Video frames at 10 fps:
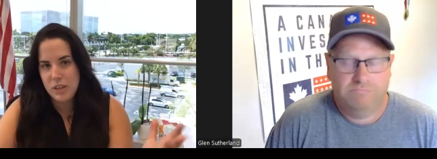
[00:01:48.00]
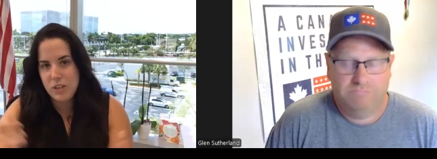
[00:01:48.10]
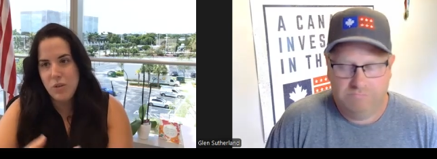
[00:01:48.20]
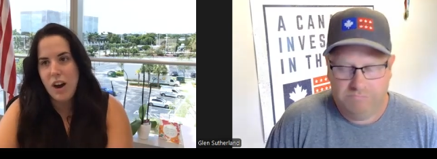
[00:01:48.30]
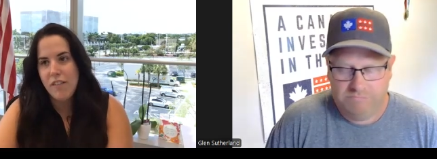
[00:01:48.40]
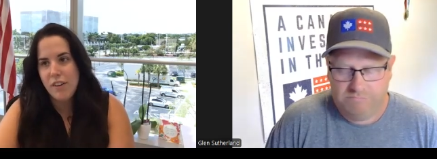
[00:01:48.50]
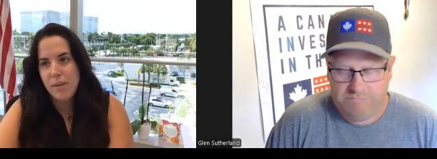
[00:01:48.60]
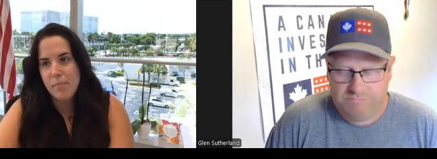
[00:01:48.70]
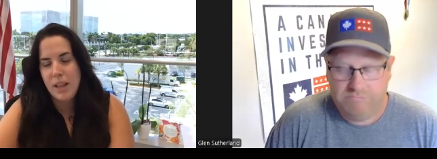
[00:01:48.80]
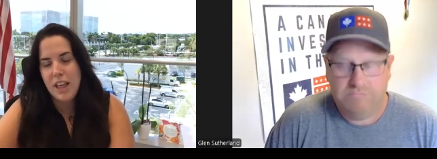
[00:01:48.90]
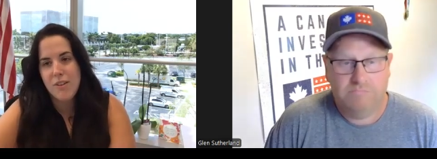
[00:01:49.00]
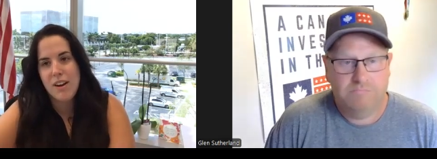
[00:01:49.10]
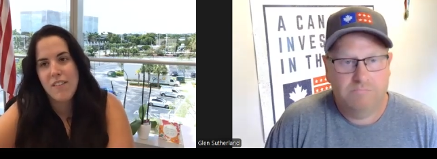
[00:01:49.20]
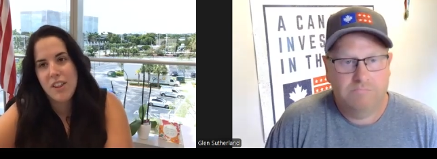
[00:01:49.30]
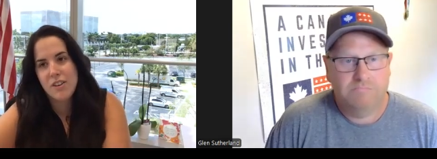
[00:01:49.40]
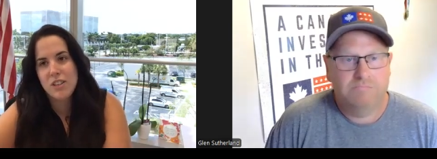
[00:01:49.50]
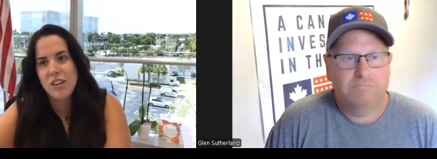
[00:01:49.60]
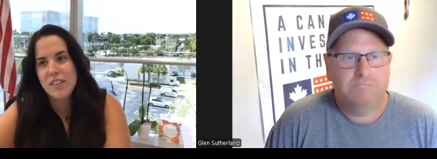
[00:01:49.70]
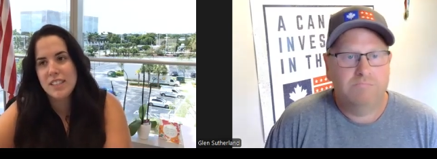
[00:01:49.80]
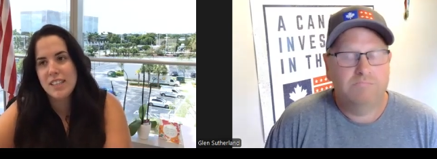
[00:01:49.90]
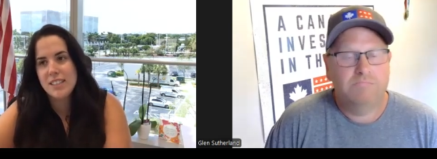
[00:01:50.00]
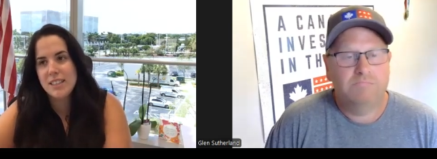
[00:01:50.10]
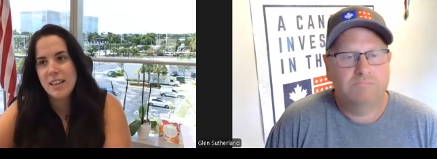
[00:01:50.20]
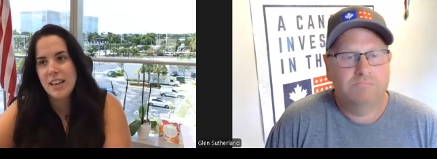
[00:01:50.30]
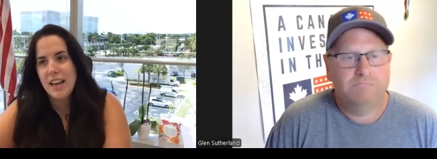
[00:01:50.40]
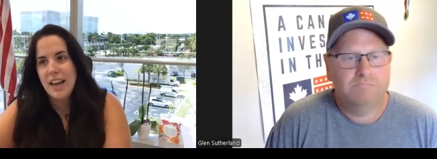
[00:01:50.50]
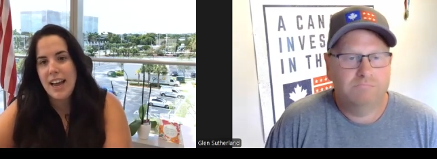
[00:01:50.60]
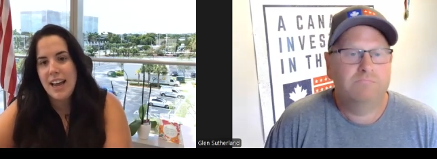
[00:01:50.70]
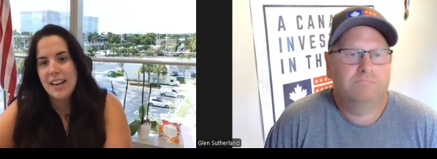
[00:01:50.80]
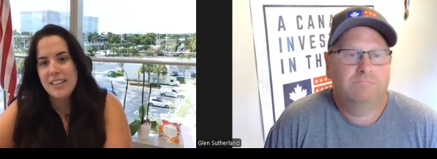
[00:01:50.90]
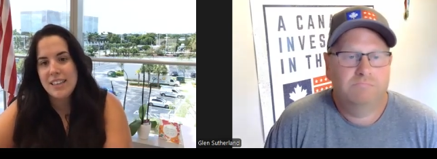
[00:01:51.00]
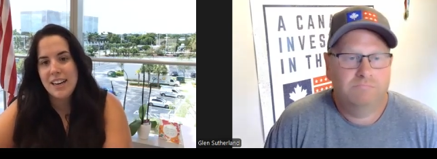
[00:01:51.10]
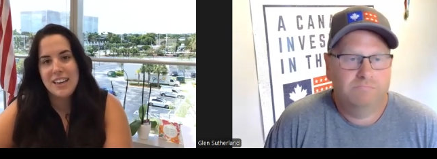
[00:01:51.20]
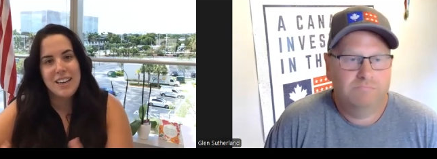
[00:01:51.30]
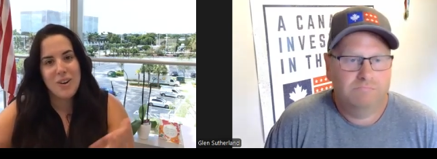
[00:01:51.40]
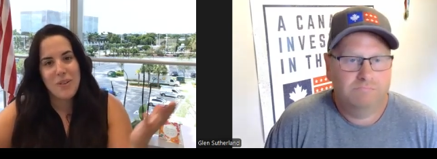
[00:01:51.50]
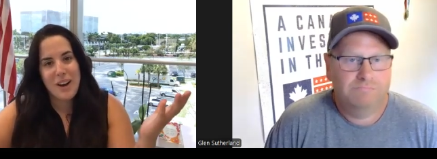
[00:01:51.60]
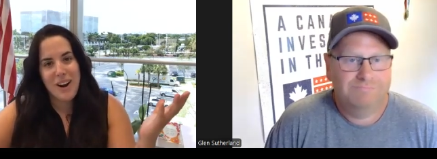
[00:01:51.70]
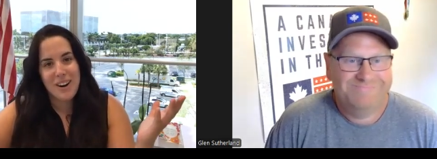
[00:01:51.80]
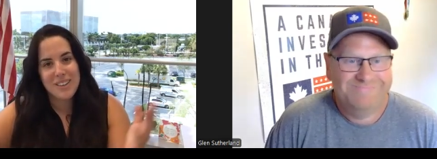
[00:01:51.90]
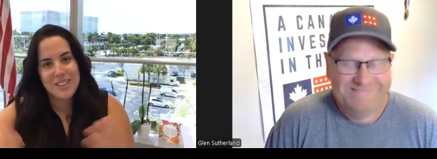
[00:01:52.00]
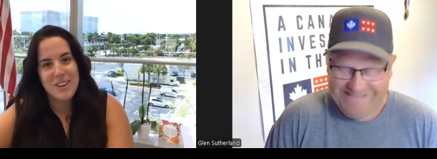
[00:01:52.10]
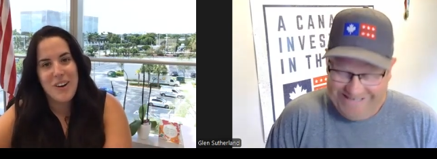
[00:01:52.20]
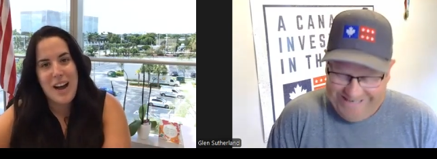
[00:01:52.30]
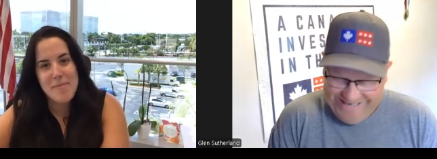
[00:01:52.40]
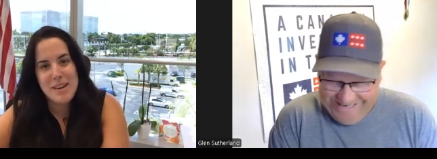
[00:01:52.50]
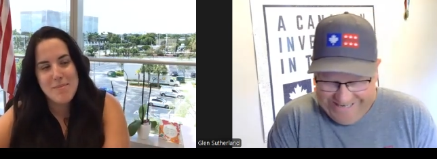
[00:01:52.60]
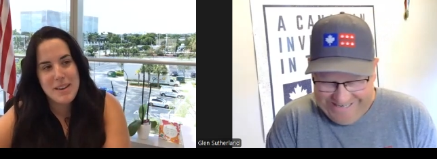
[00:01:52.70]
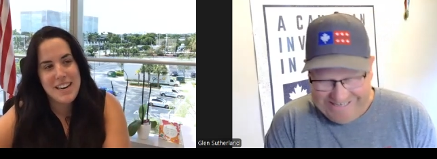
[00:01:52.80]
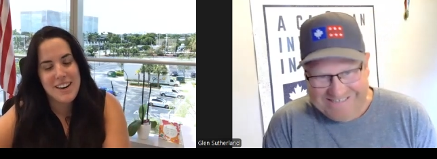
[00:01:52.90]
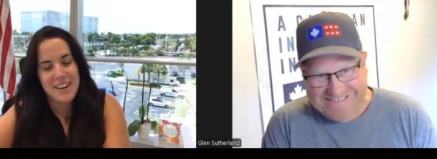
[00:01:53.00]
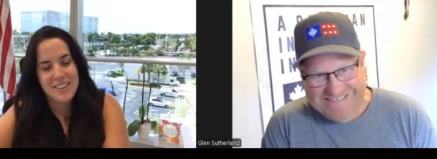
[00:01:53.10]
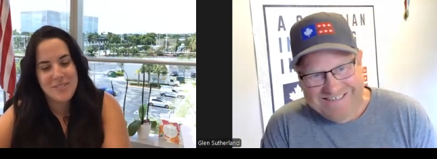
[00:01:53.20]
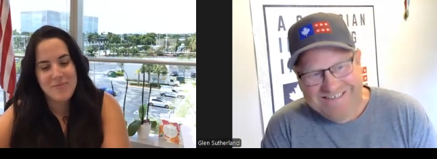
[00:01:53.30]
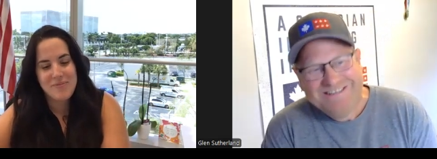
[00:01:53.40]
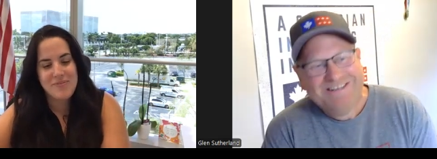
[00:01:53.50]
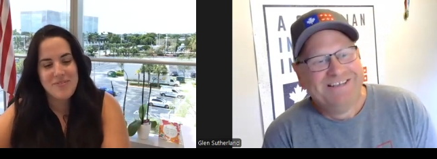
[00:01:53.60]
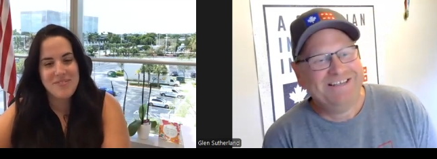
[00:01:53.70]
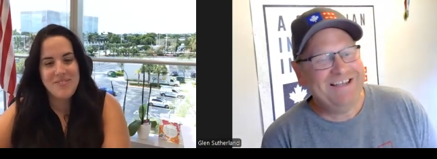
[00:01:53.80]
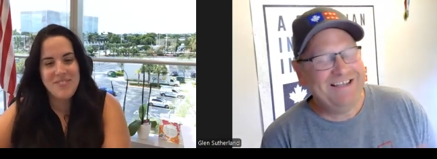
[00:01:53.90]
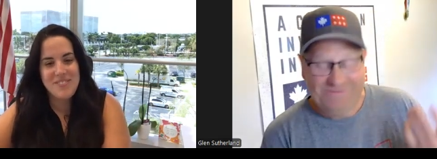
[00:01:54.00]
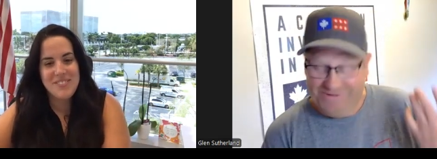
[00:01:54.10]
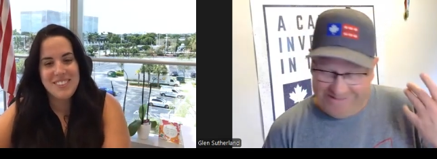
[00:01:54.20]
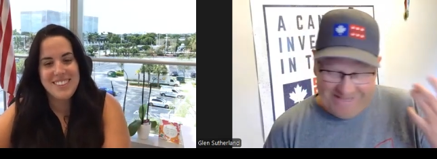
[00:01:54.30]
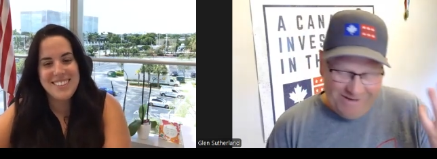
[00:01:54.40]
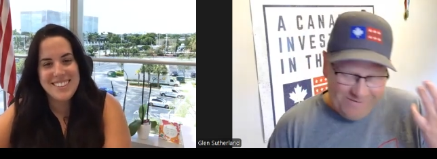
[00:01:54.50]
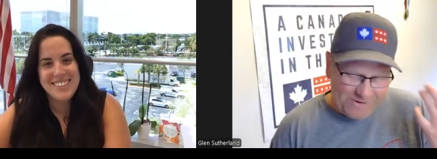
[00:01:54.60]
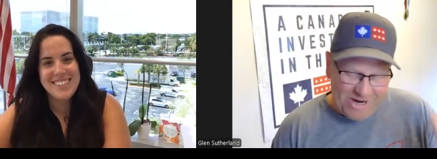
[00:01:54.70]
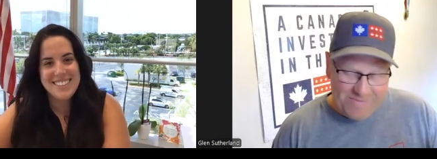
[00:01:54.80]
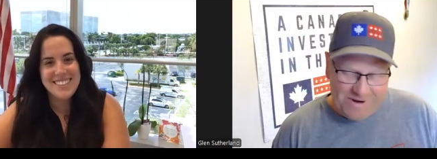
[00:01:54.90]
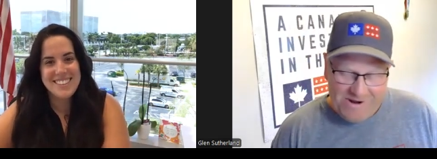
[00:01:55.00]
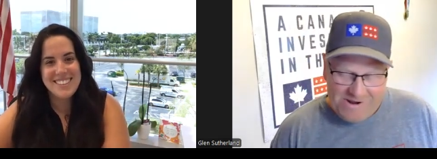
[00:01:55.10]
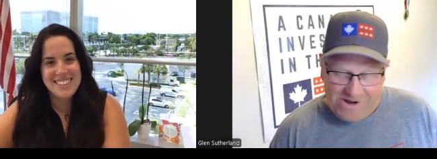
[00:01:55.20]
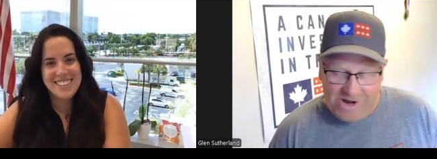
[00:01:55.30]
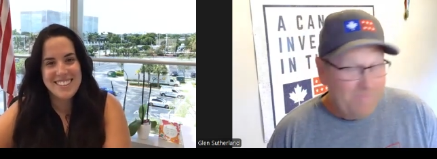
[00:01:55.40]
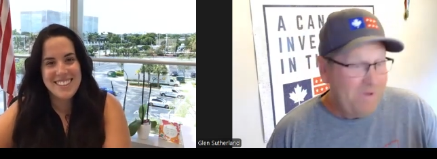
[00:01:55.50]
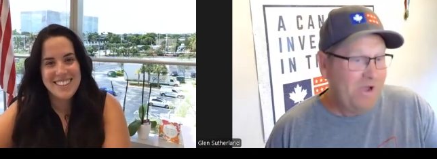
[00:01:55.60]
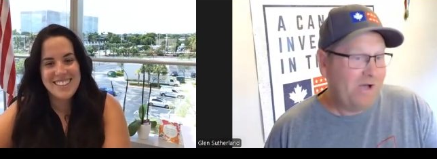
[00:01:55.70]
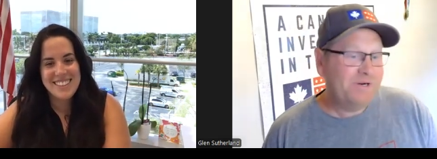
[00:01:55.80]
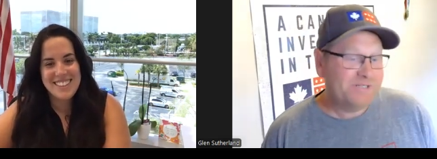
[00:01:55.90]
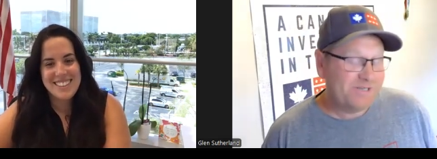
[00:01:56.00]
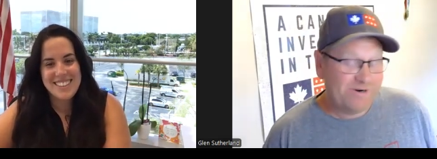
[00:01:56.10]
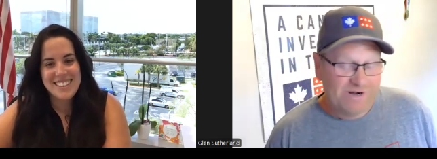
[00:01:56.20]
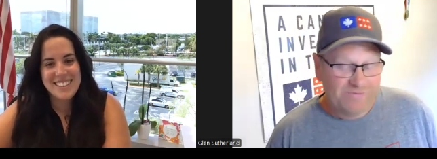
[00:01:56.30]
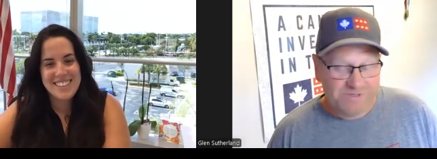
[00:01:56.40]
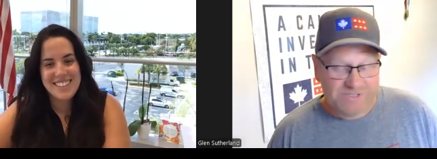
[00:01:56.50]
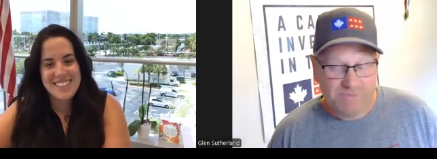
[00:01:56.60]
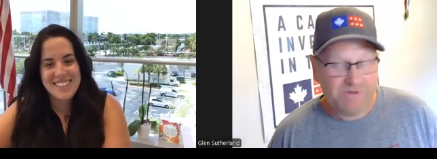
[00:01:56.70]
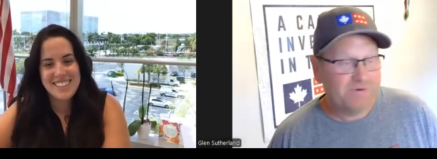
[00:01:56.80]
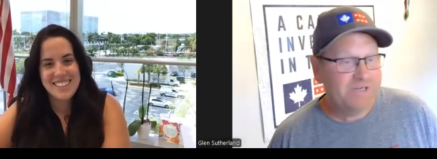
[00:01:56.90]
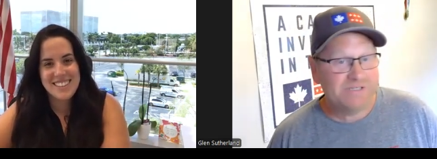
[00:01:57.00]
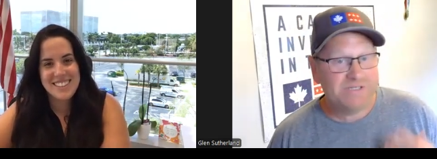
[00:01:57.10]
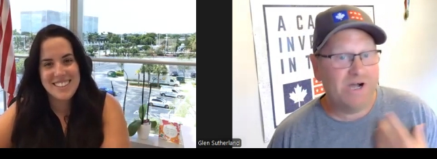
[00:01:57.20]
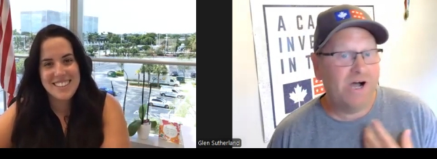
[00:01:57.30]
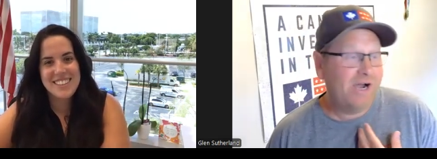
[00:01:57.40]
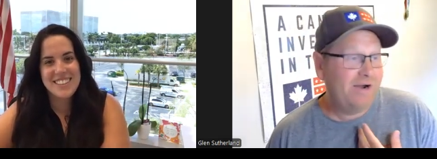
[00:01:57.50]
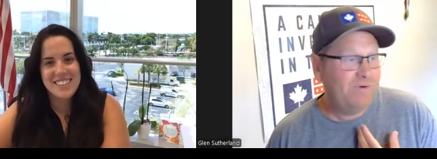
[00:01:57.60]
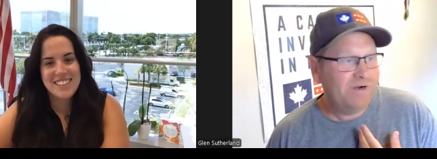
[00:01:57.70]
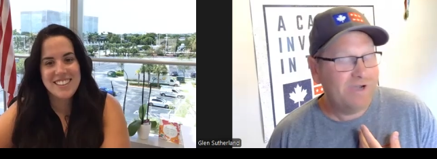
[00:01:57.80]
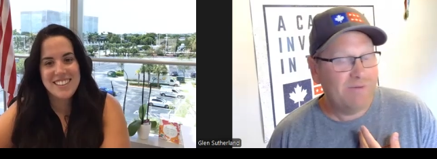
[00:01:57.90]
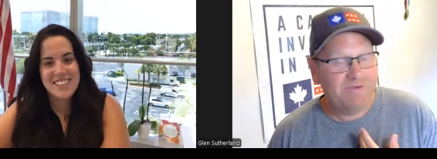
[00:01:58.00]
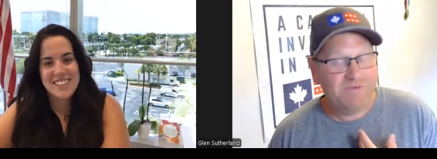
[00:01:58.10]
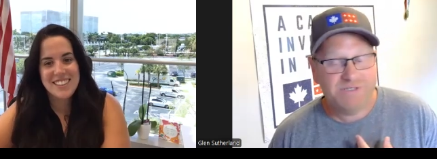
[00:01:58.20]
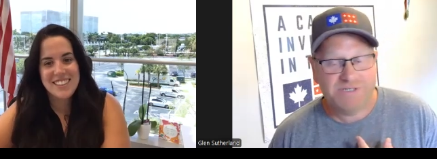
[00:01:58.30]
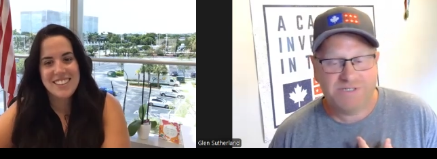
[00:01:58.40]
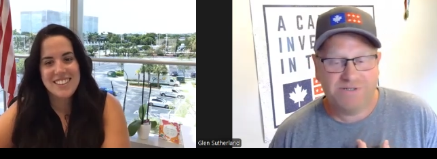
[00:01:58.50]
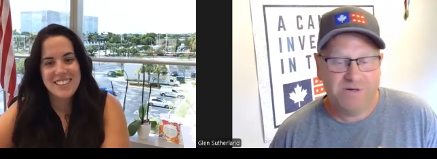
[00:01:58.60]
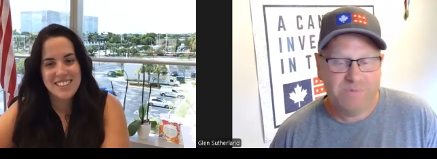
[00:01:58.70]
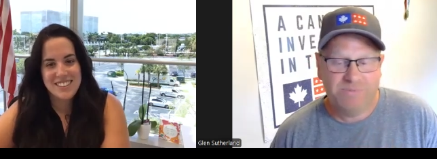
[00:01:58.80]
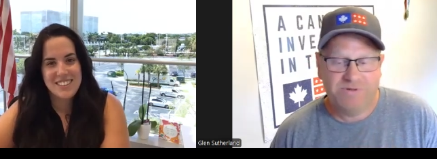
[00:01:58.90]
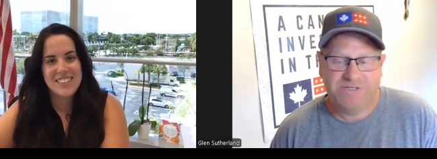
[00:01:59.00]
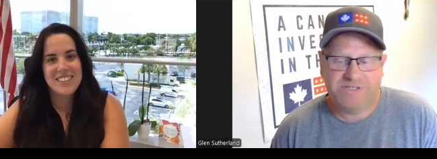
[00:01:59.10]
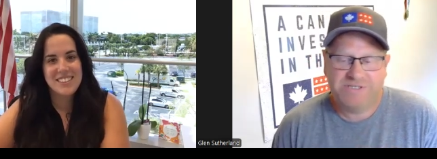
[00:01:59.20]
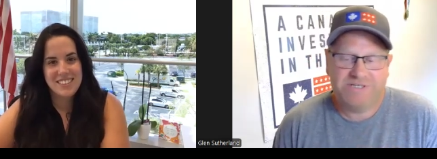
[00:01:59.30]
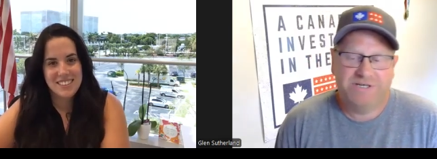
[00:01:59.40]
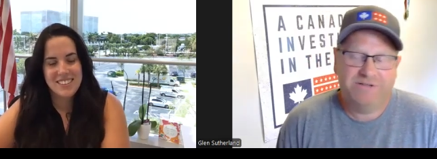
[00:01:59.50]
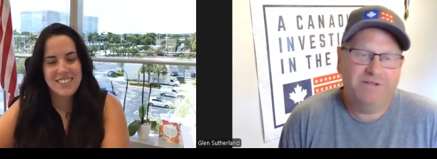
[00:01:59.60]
Speaker 1: we do offer a plethora of other services. And uh, here we are. So happy to be here.
Speaker 2: Yeah, well, thank you for coming. Um, maybe I'm going to start off with some of the reasons I went and got my visa because a lot of people just uh,